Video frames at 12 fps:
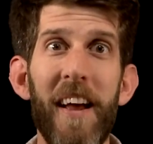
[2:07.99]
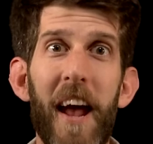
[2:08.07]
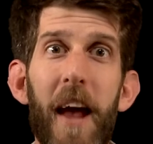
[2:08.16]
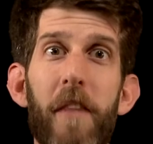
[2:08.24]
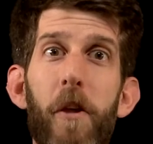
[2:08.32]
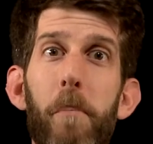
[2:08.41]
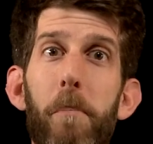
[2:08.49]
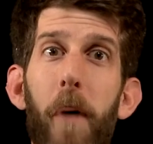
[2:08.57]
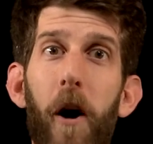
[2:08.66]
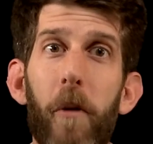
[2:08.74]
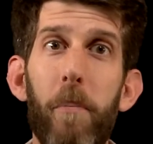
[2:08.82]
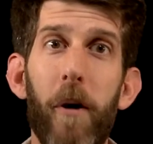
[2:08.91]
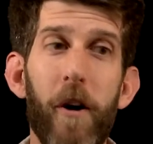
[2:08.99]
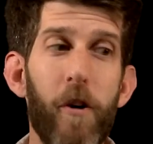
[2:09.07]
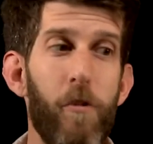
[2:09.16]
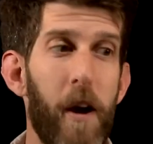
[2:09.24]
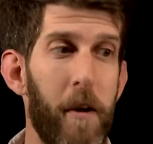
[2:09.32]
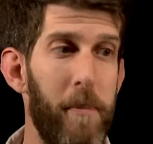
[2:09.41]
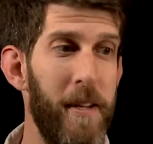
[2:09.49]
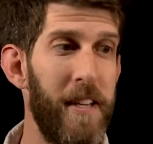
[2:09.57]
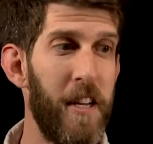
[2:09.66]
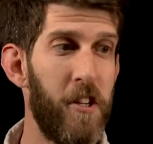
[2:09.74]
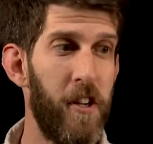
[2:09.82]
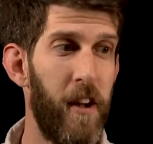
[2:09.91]
and the ballpark
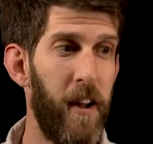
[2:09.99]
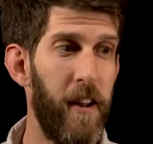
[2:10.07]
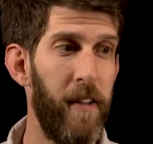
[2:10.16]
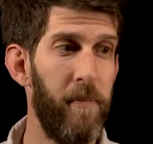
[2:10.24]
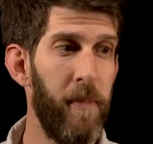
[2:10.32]
recommendation on it.